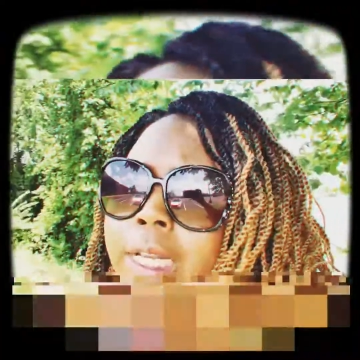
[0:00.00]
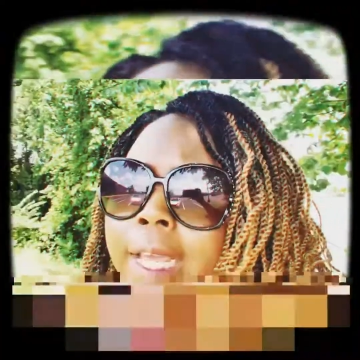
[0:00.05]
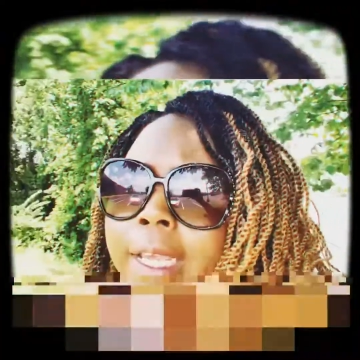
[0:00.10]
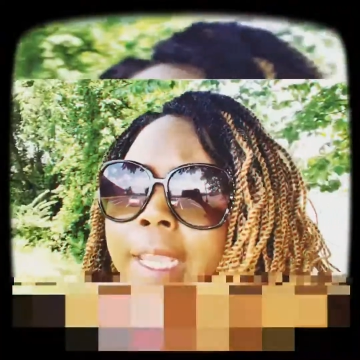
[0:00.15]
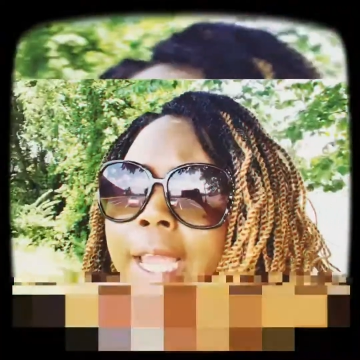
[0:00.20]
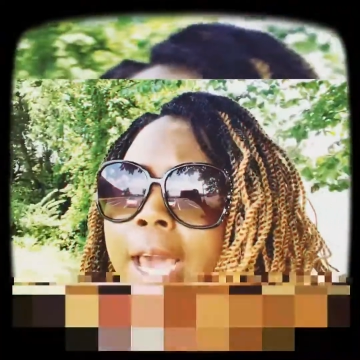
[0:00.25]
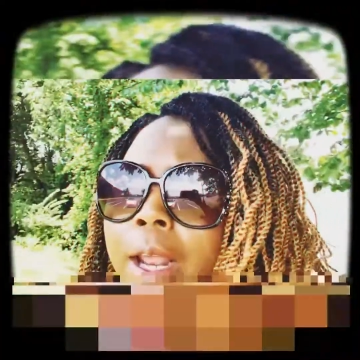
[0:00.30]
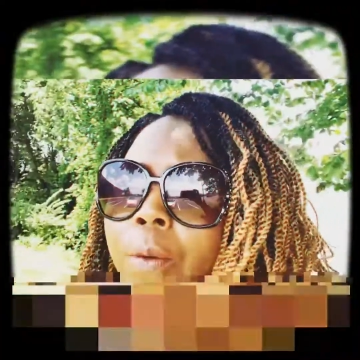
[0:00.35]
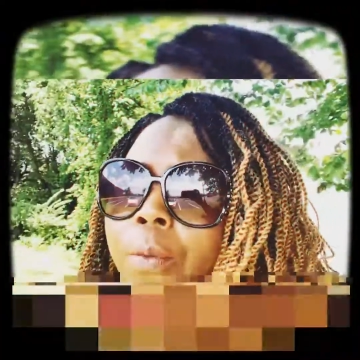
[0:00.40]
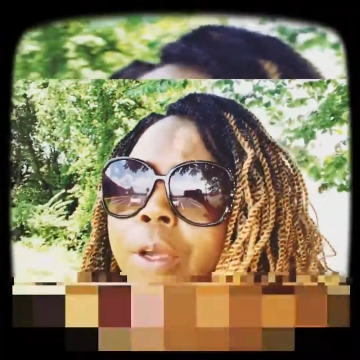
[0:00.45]
just
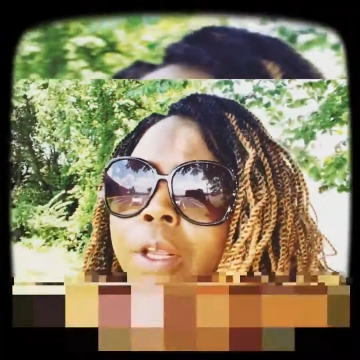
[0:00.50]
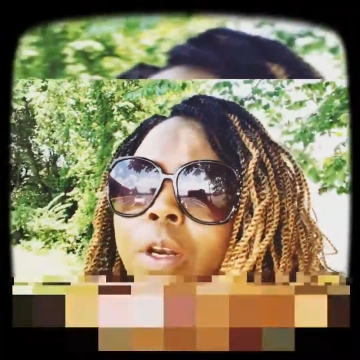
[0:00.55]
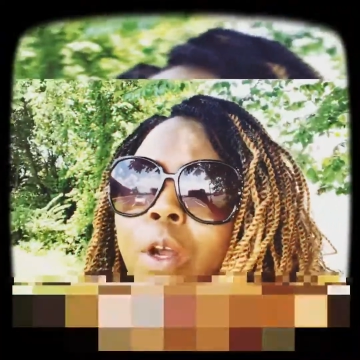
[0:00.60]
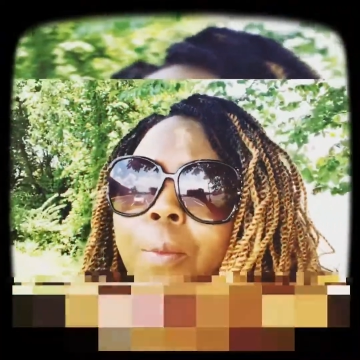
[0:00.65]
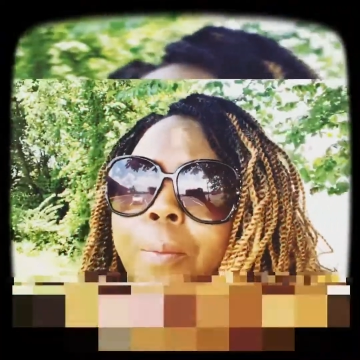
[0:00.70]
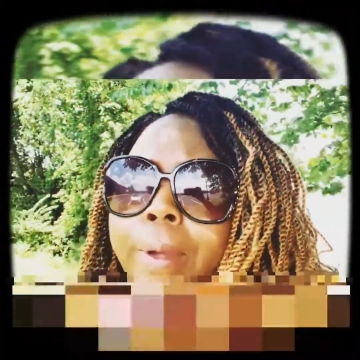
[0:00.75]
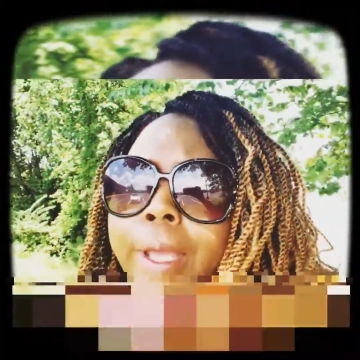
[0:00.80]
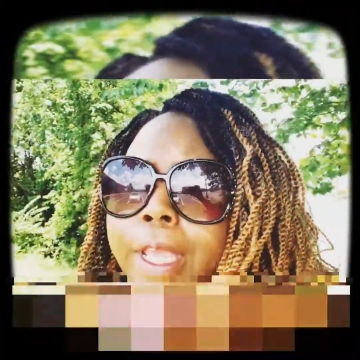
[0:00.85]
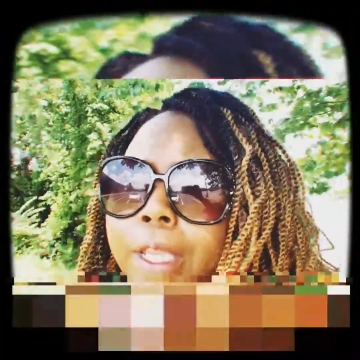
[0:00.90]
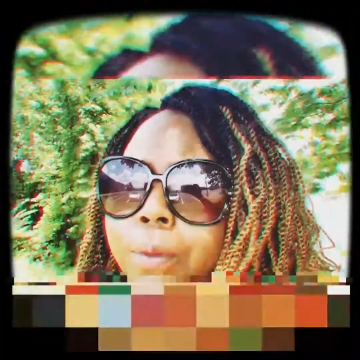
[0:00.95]
like y'all don't
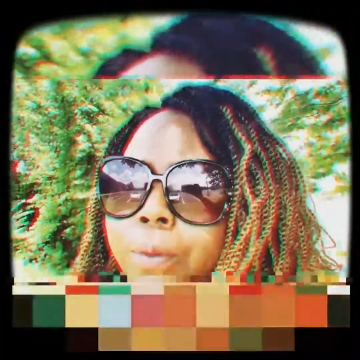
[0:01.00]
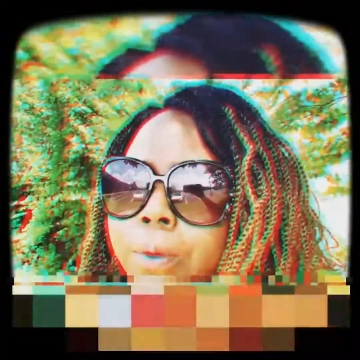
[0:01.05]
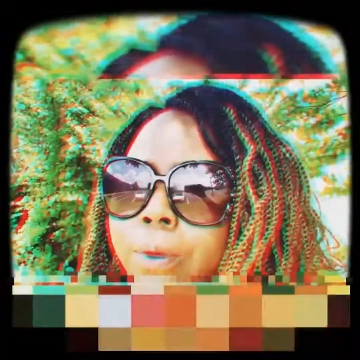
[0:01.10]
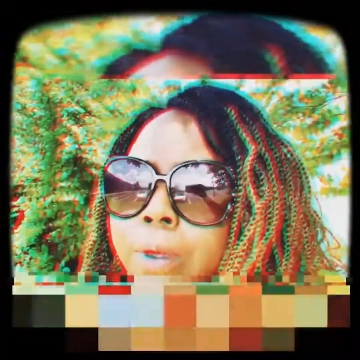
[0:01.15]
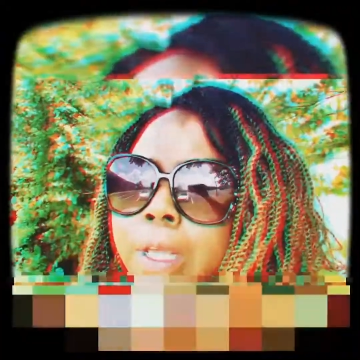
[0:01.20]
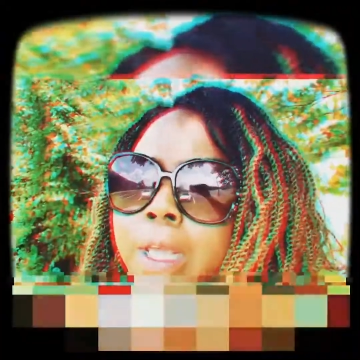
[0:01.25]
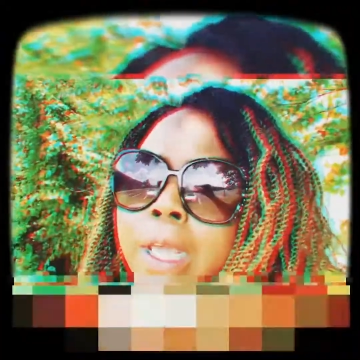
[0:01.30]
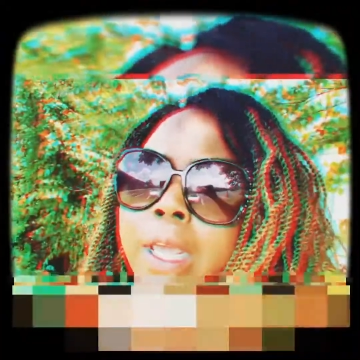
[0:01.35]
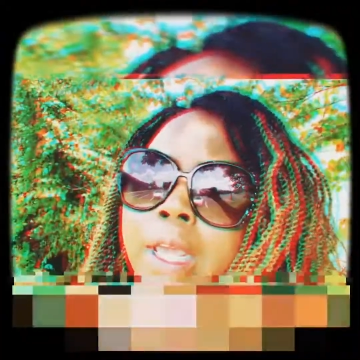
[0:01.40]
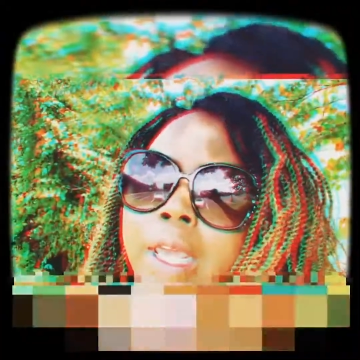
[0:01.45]
get no
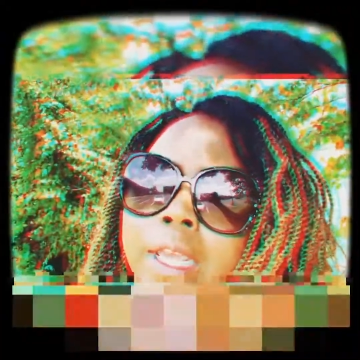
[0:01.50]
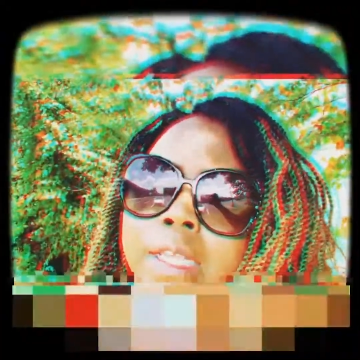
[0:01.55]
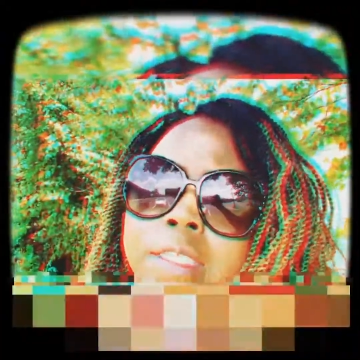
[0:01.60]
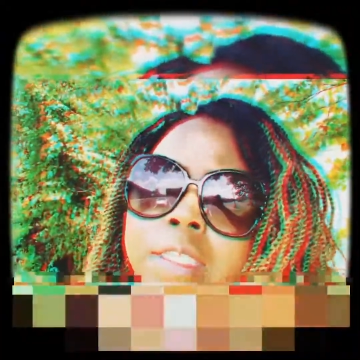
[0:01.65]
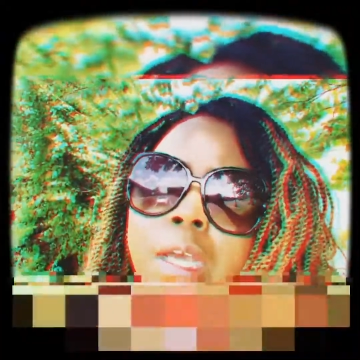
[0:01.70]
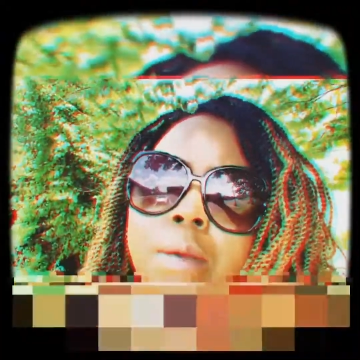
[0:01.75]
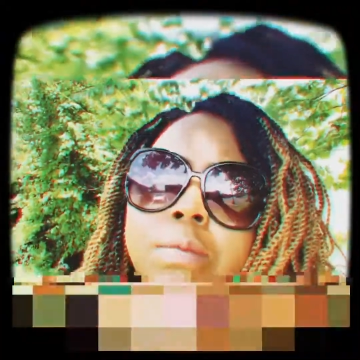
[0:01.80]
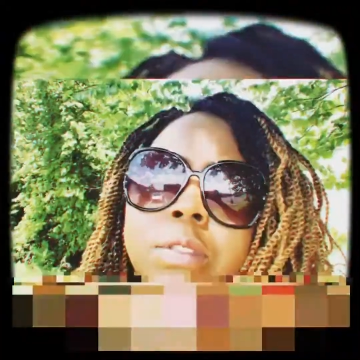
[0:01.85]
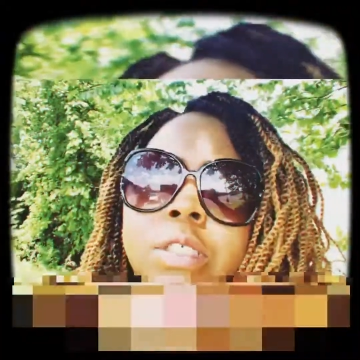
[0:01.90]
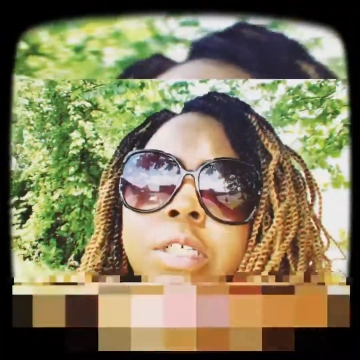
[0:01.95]
manual.
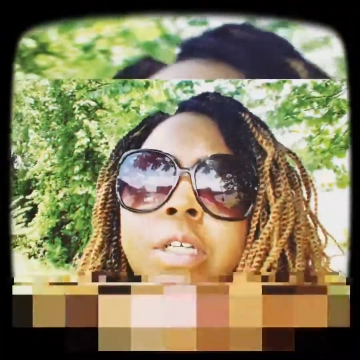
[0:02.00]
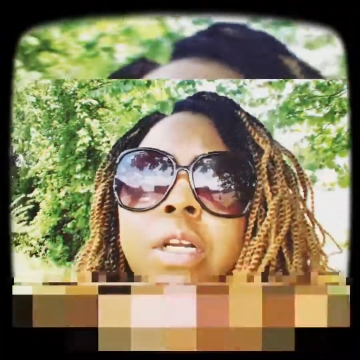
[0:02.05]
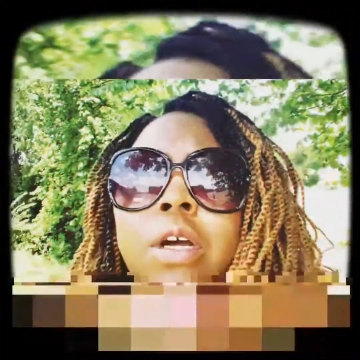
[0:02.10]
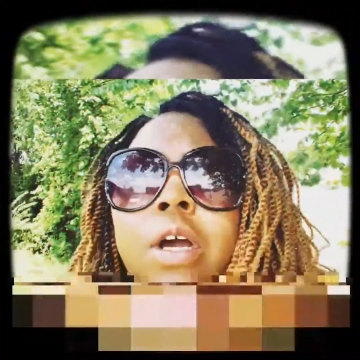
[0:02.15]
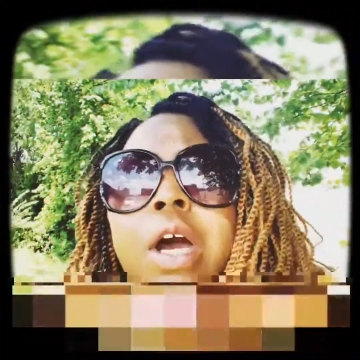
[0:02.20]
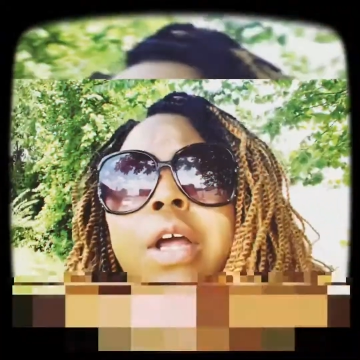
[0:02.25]
It's up to